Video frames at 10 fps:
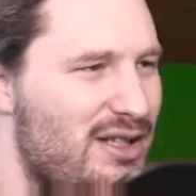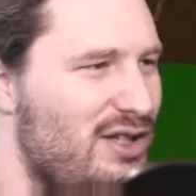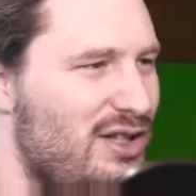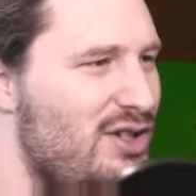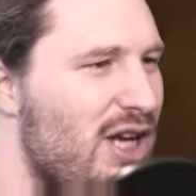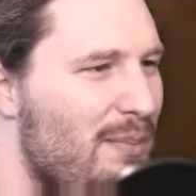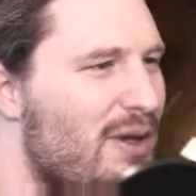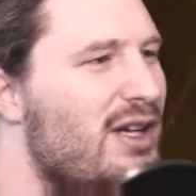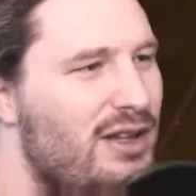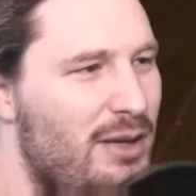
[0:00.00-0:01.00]
ship
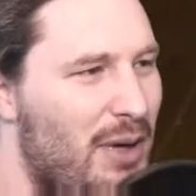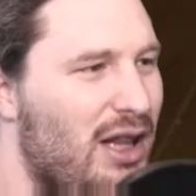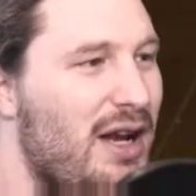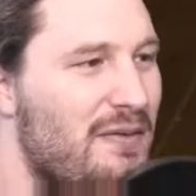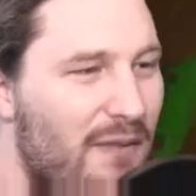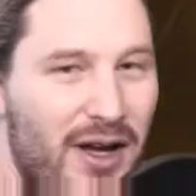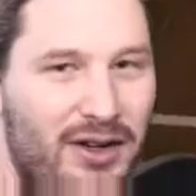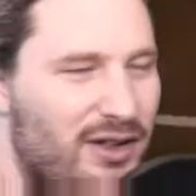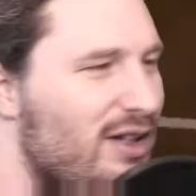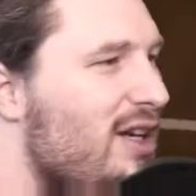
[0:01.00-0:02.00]
than my light
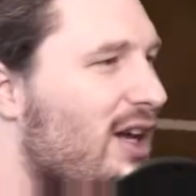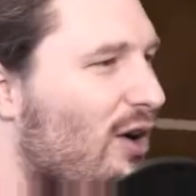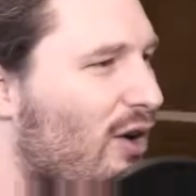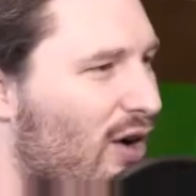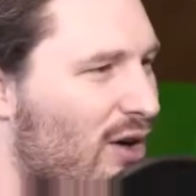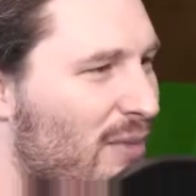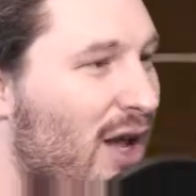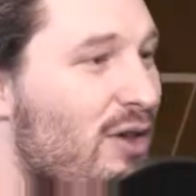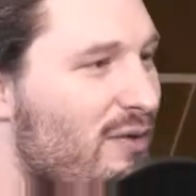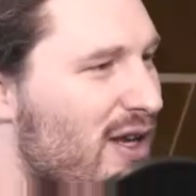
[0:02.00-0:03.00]
fighter or my
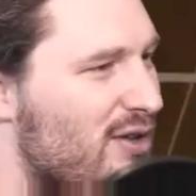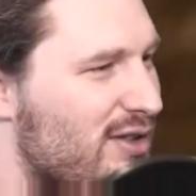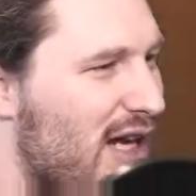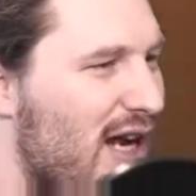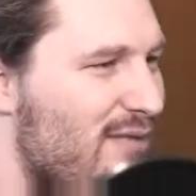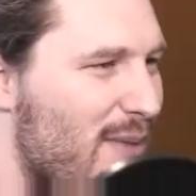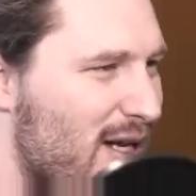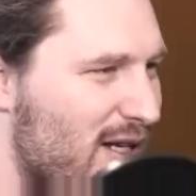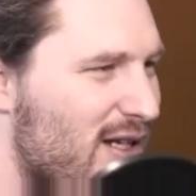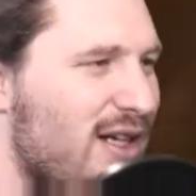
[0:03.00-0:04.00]
other vessels that I have
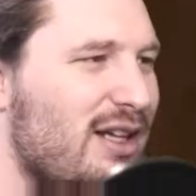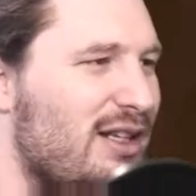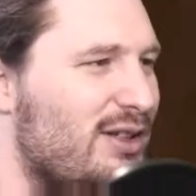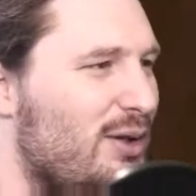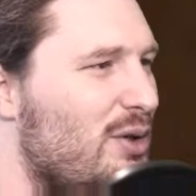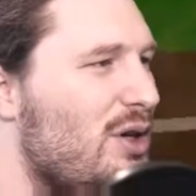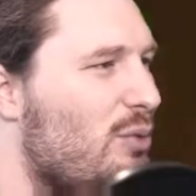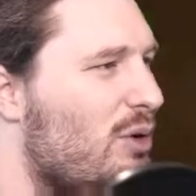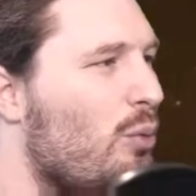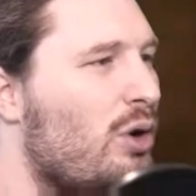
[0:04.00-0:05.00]
mated. So
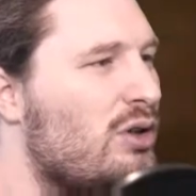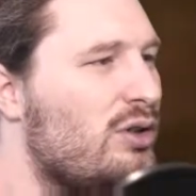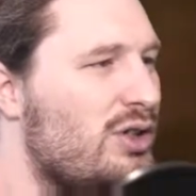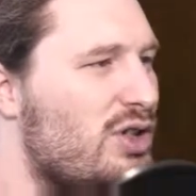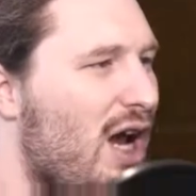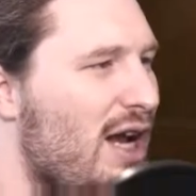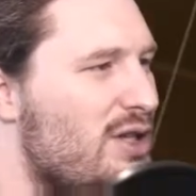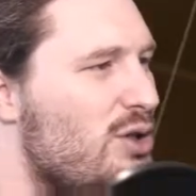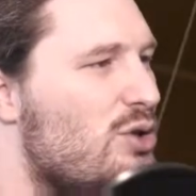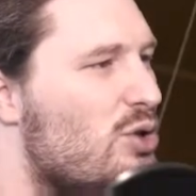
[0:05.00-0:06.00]
we're going to try
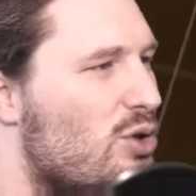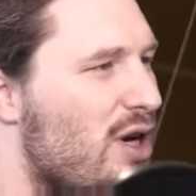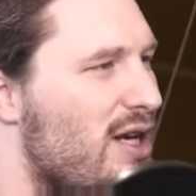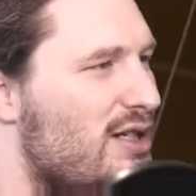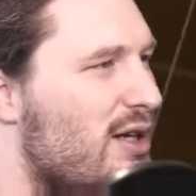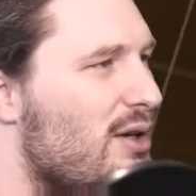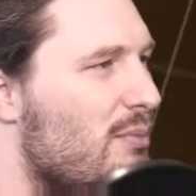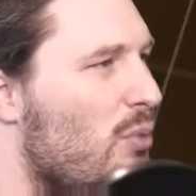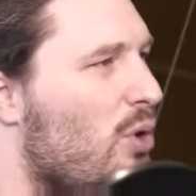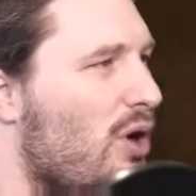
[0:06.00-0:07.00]
to create
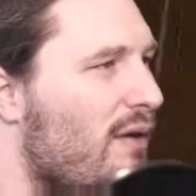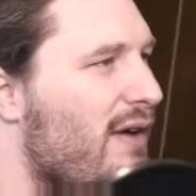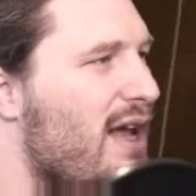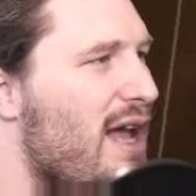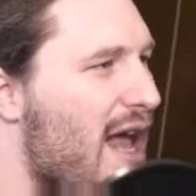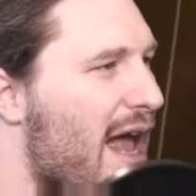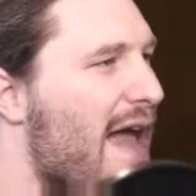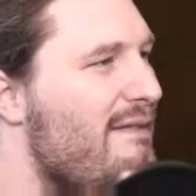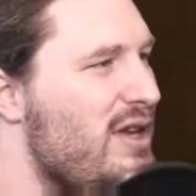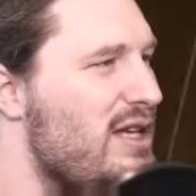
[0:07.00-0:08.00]
more of a
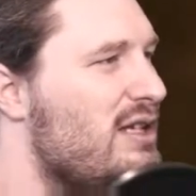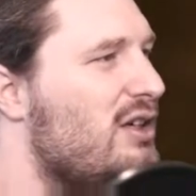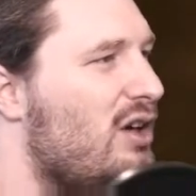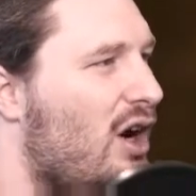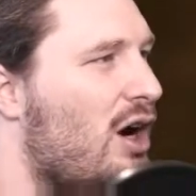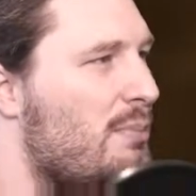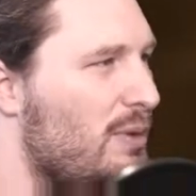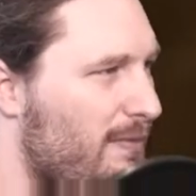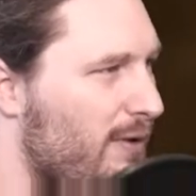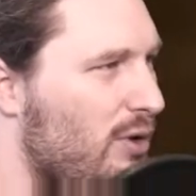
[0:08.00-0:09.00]
heavy armor
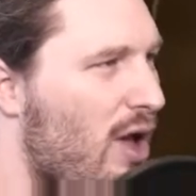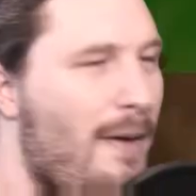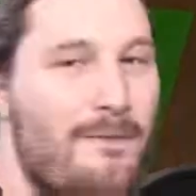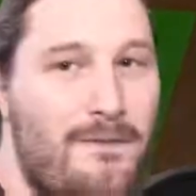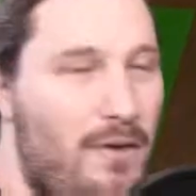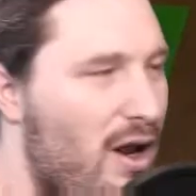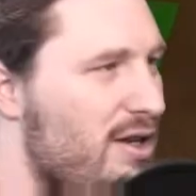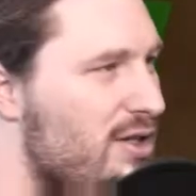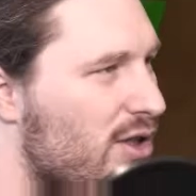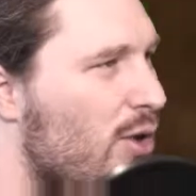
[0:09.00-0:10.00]
fill up
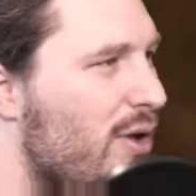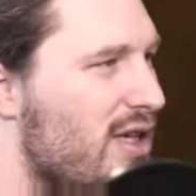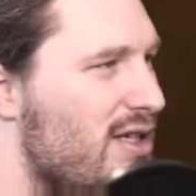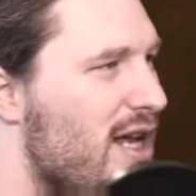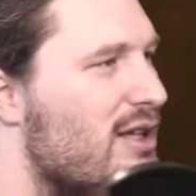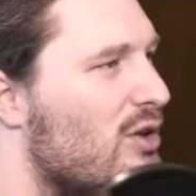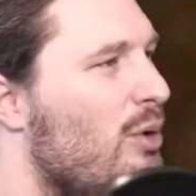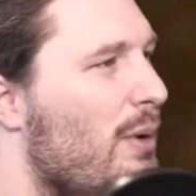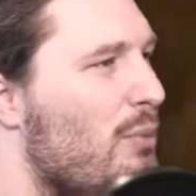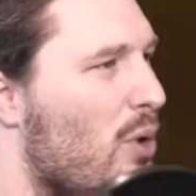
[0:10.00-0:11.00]
front, so it can take a little
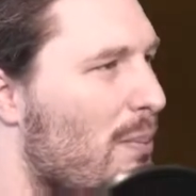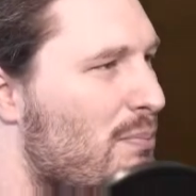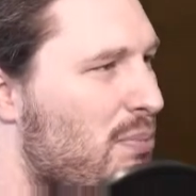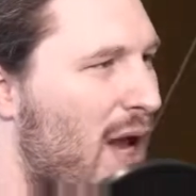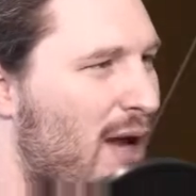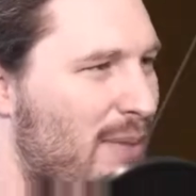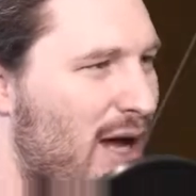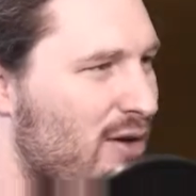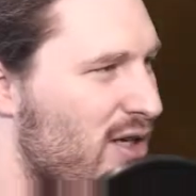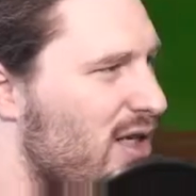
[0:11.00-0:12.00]
bit more
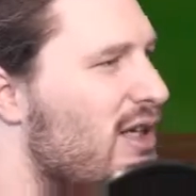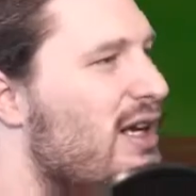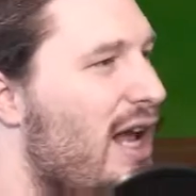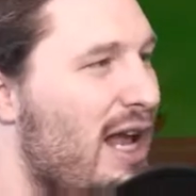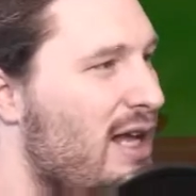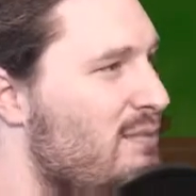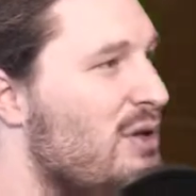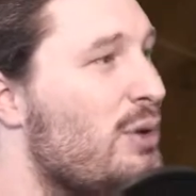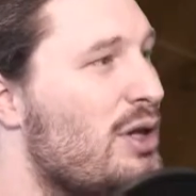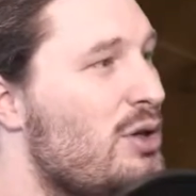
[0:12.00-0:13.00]
pounding. And
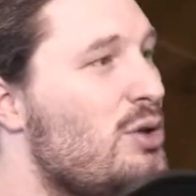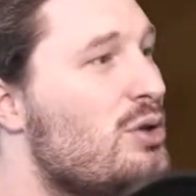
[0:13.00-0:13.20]
with the new